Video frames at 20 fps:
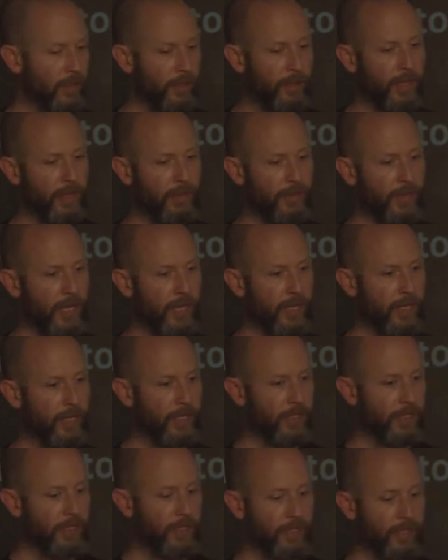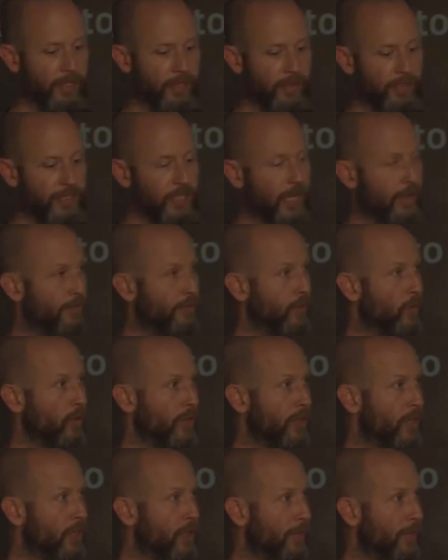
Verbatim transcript: that they set forth